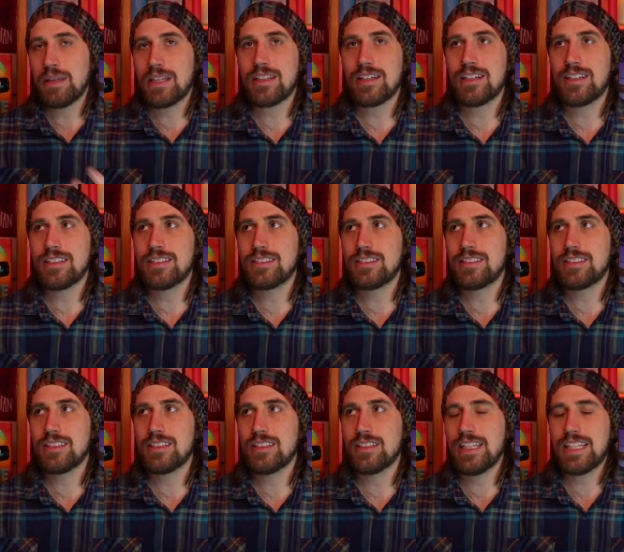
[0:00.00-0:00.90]

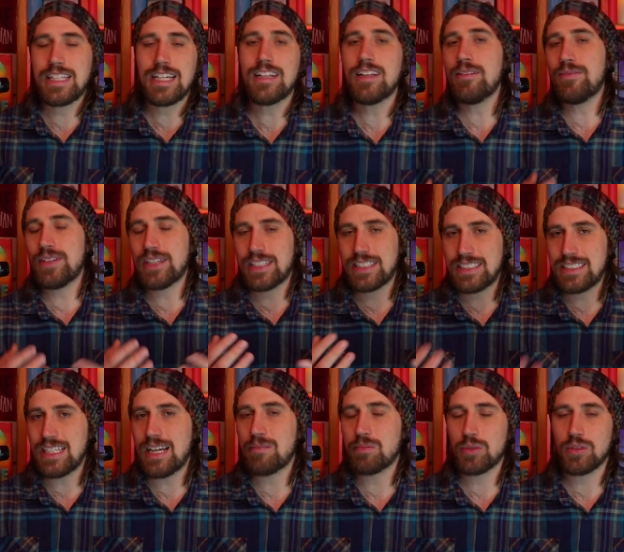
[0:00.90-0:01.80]
because he kind of
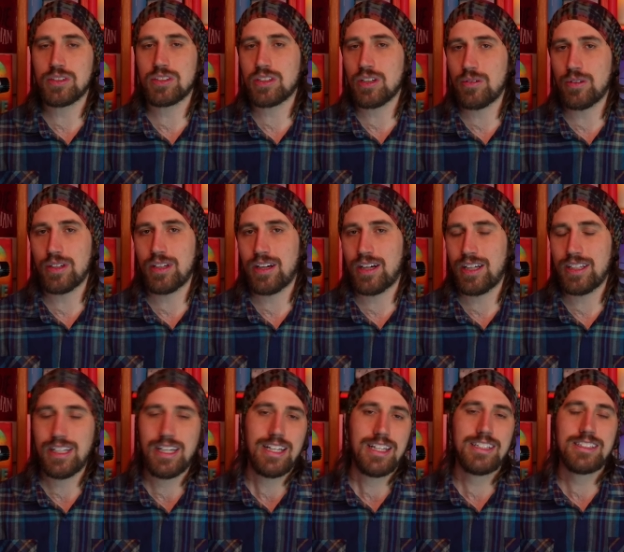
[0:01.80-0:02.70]
accepts what's going
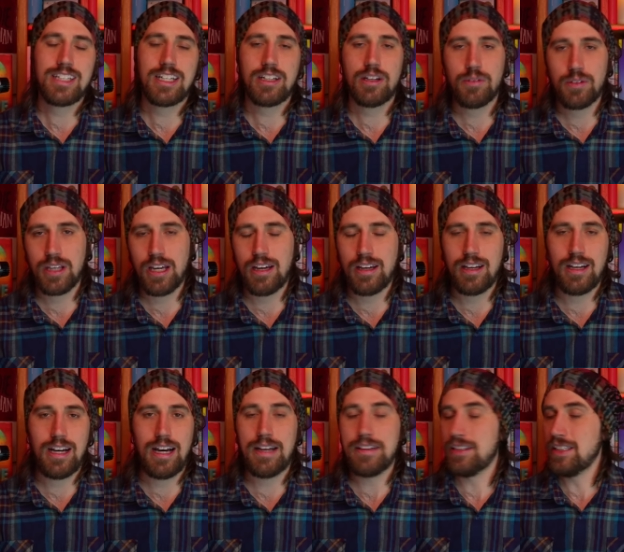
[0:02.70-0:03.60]
on. He's like, okay,
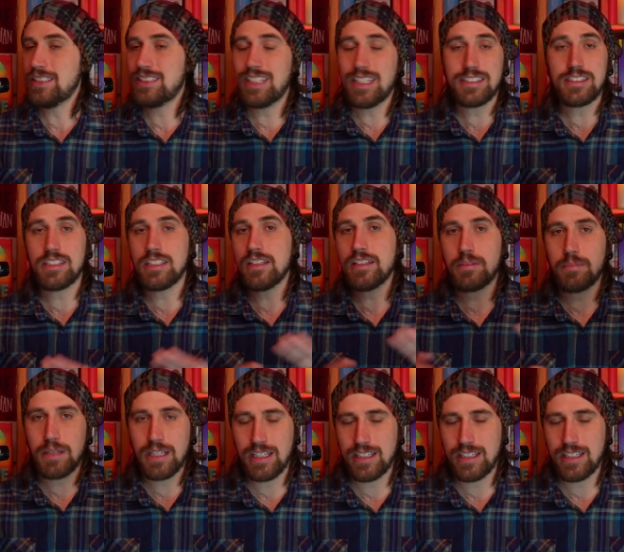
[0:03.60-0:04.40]
this doesn't need to